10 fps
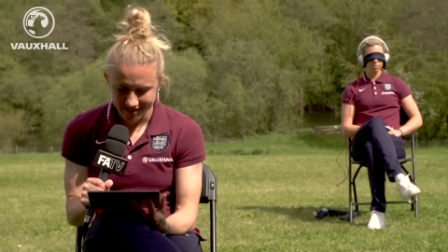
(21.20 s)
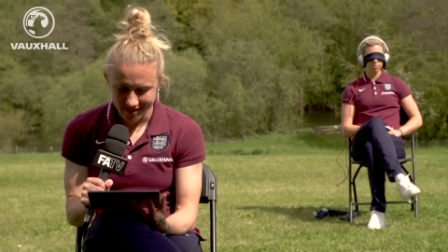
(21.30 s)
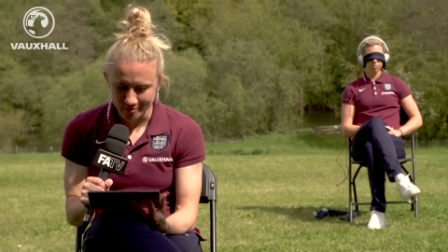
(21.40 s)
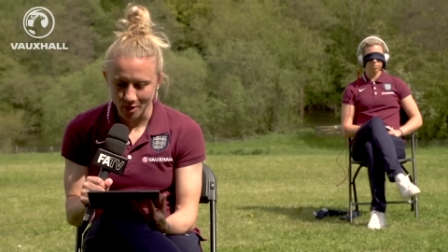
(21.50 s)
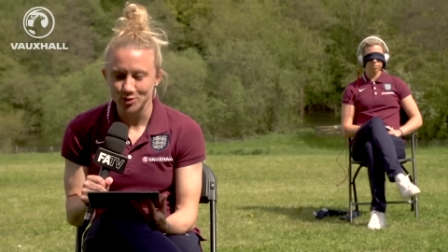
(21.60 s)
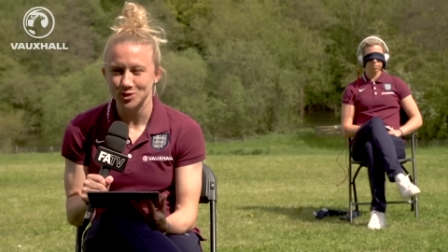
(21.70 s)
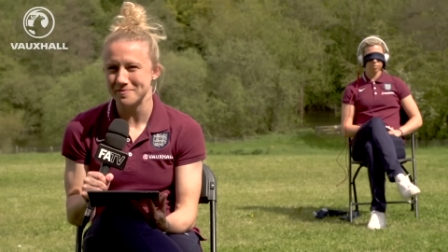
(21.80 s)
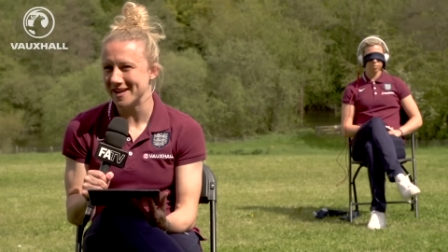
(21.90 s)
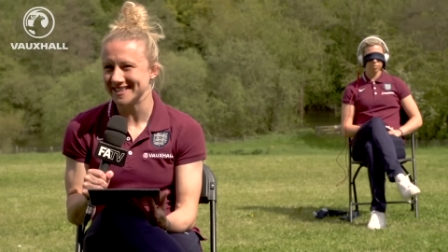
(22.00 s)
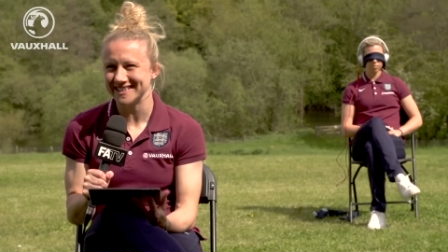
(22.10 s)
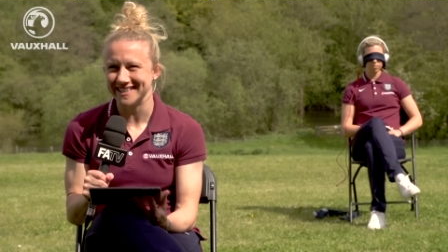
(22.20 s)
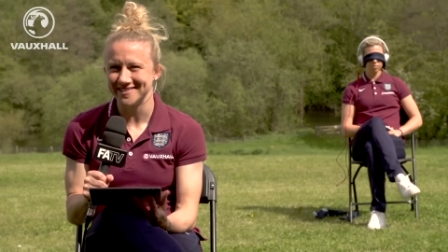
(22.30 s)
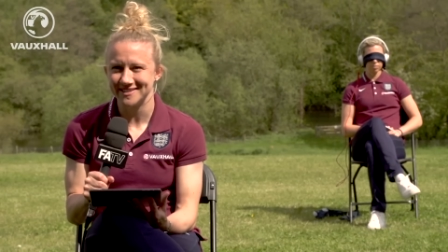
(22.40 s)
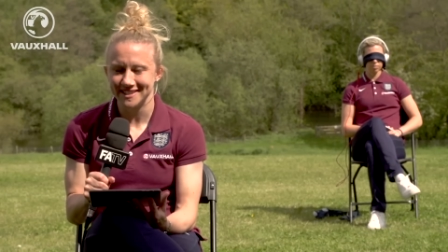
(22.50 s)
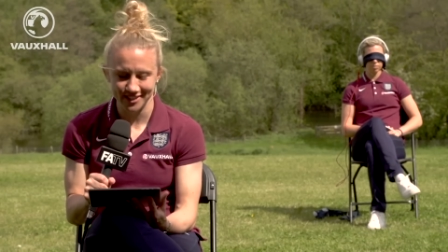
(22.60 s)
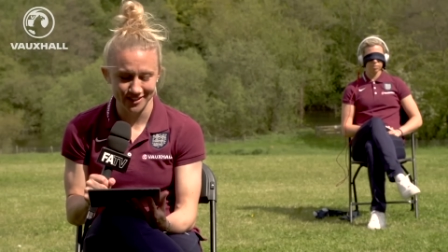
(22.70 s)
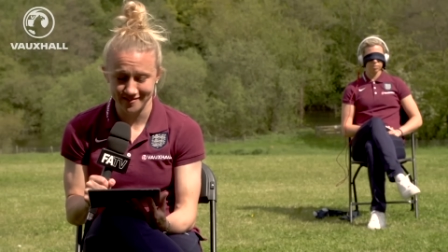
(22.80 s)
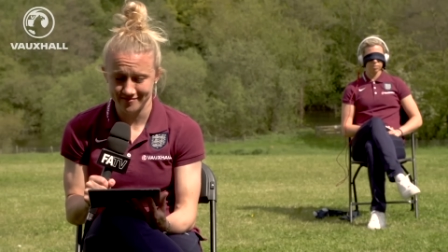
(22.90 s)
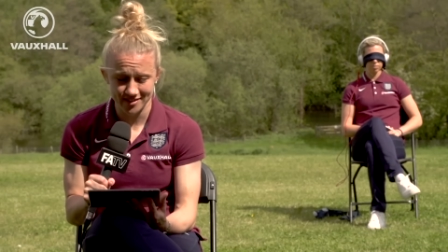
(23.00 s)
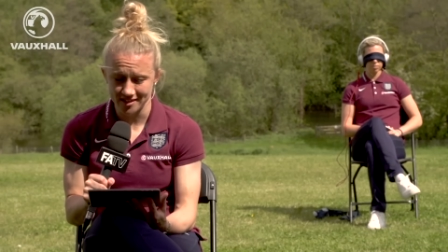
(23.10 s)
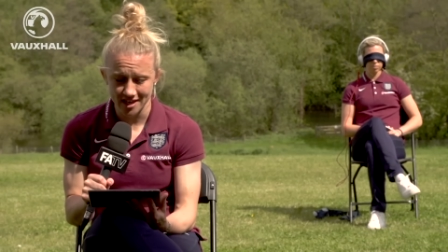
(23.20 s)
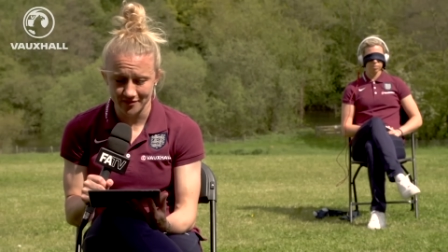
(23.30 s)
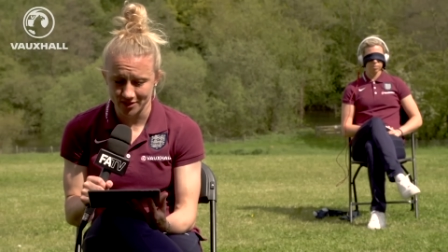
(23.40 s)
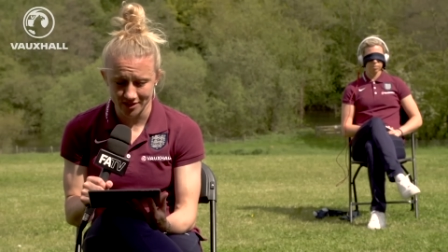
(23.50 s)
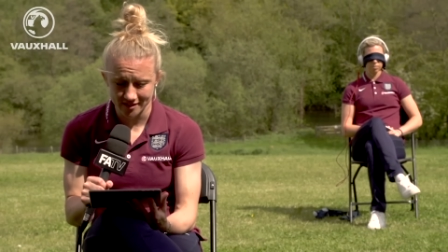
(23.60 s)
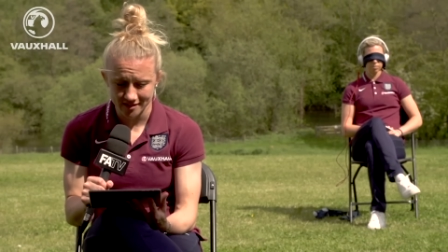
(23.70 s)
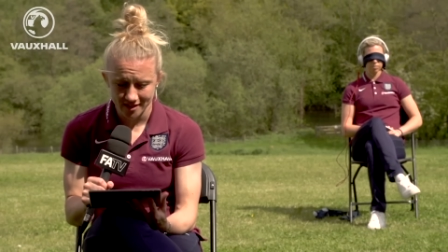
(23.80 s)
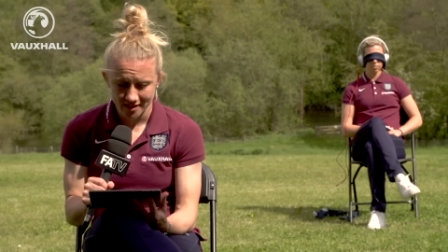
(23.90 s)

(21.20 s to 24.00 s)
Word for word: I'm going doesn't make tea. She she never does.